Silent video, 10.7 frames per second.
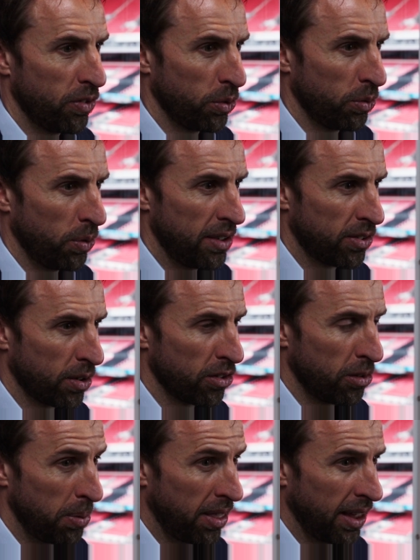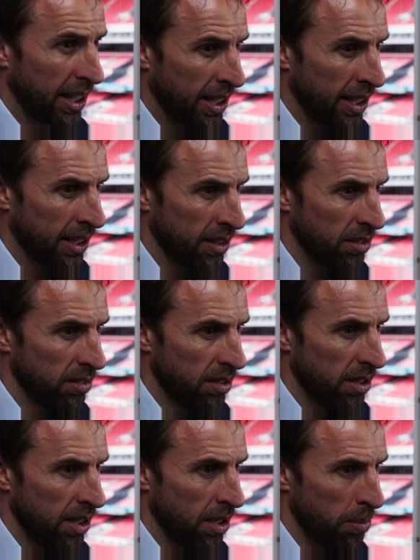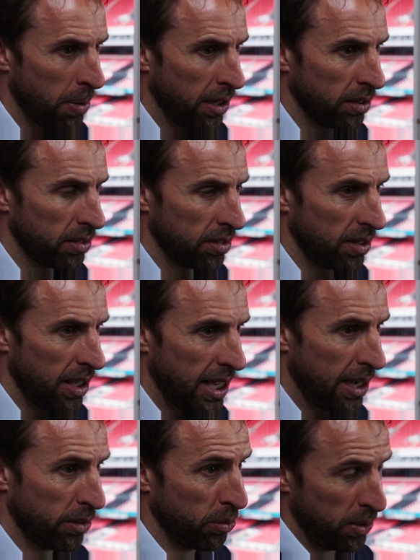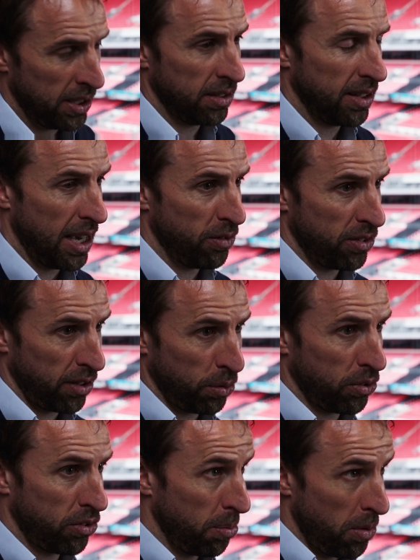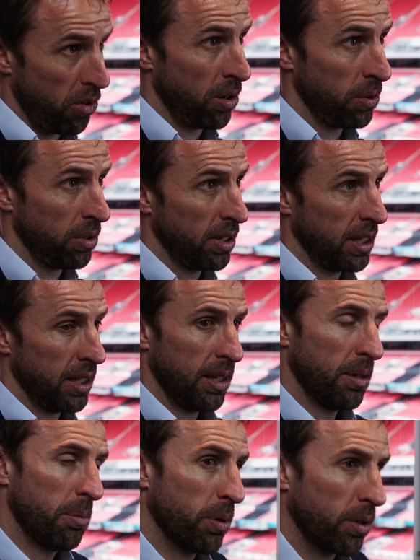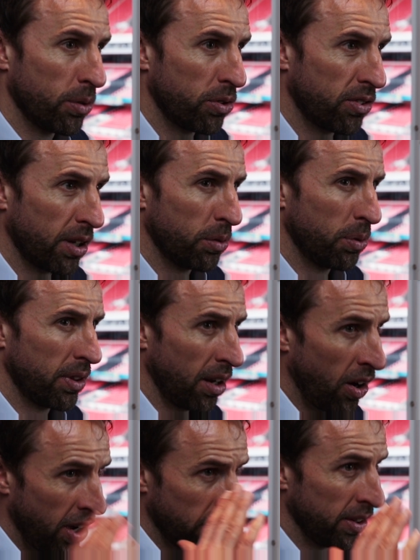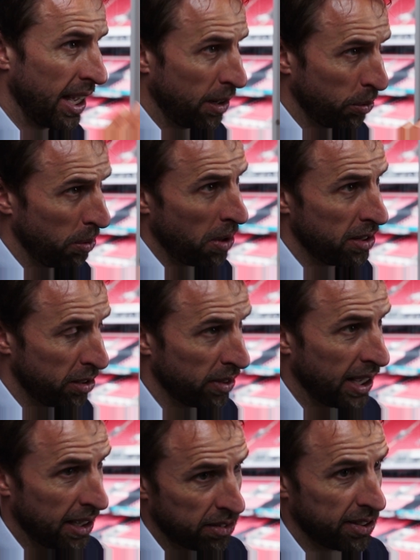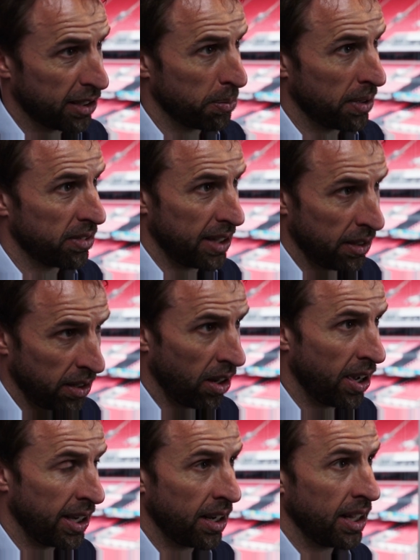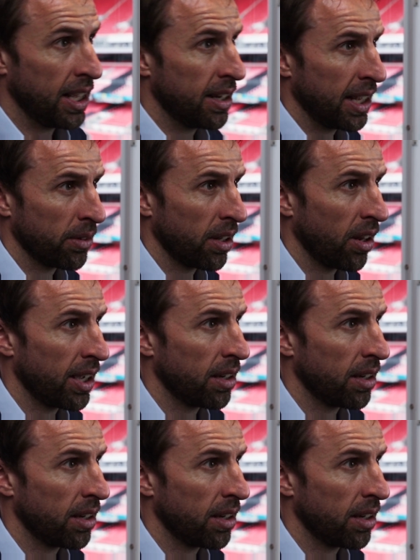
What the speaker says: we've always got to be thinking about how do we get results tomorrow, but also with an eye on how we might do that 6 months down the line and a year down the